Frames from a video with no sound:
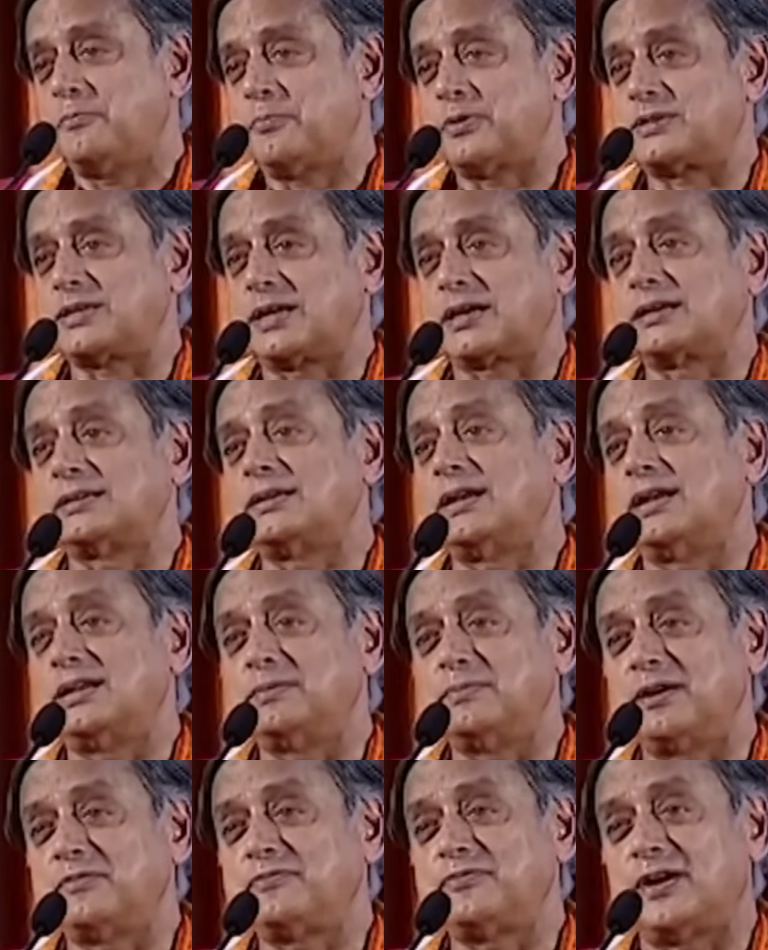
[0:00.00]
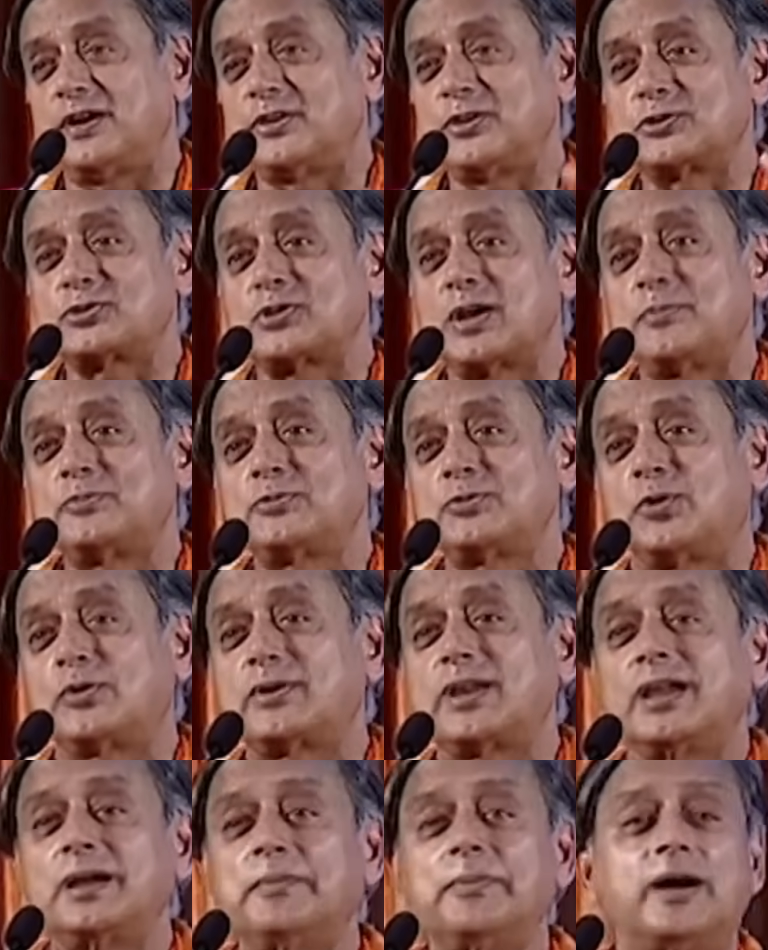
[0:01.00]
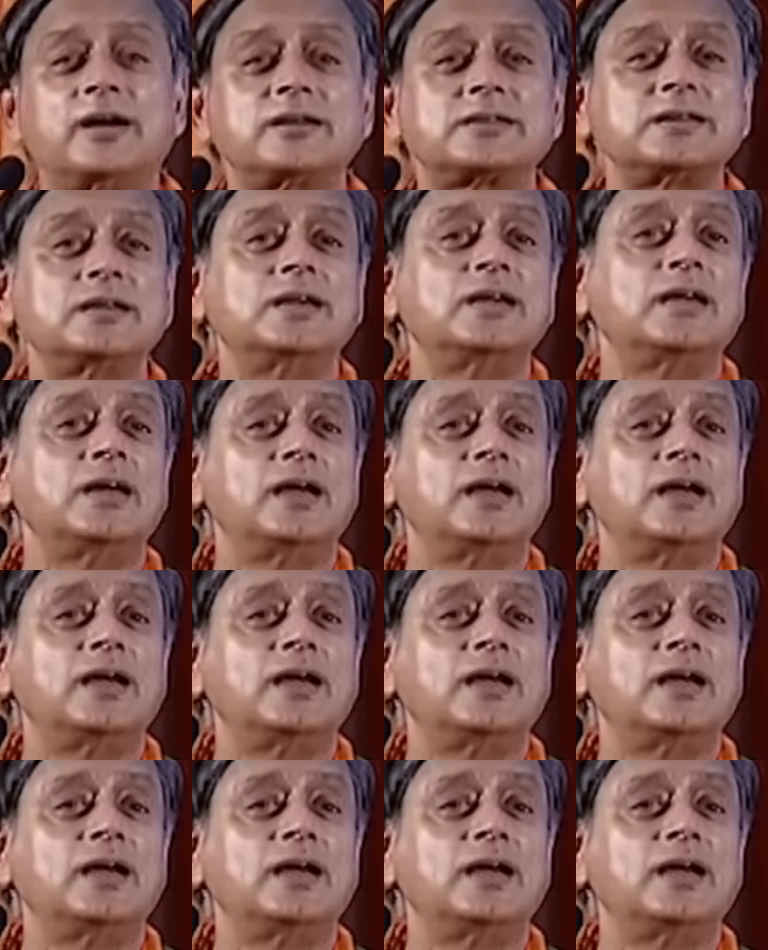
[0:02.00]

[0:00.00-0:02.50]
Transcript: particularly my father. So I'm talking about